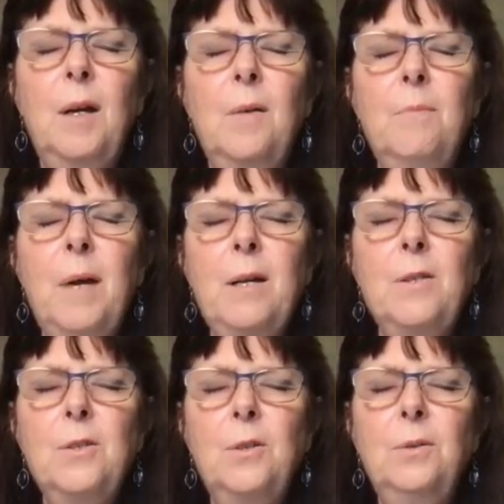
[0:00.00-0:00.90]
a
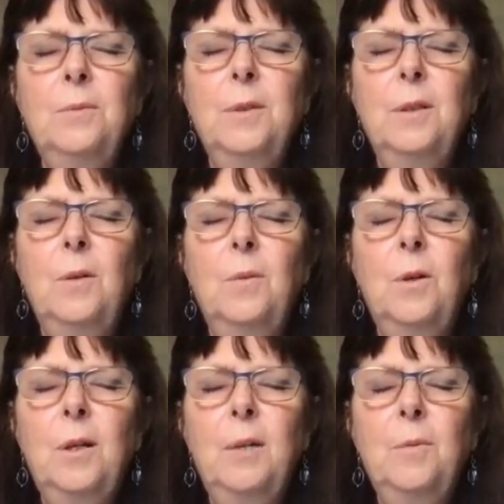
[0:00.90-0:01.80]
master
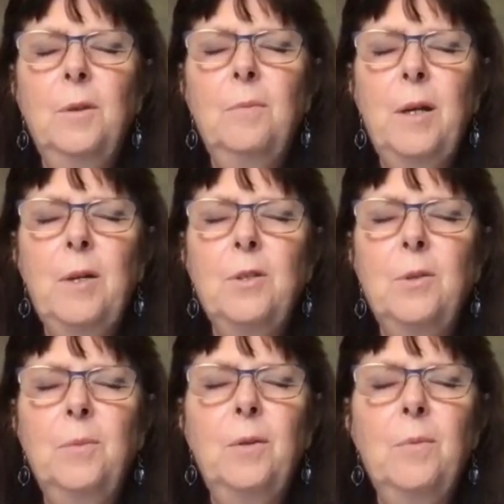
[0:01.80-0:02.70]
working with
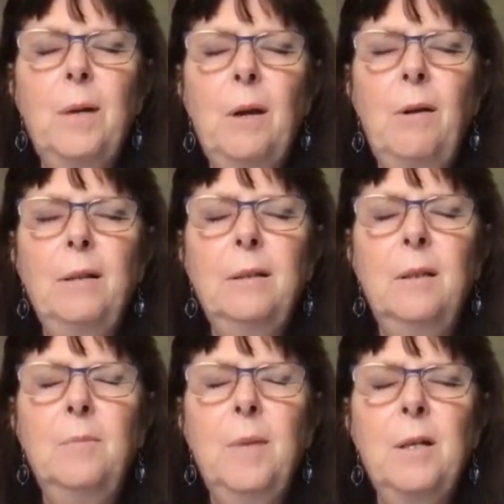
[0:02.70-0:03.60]
Master Mother Mary
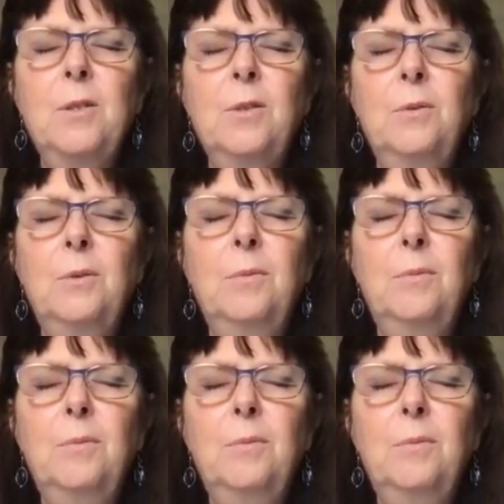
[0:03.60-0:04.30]
and Master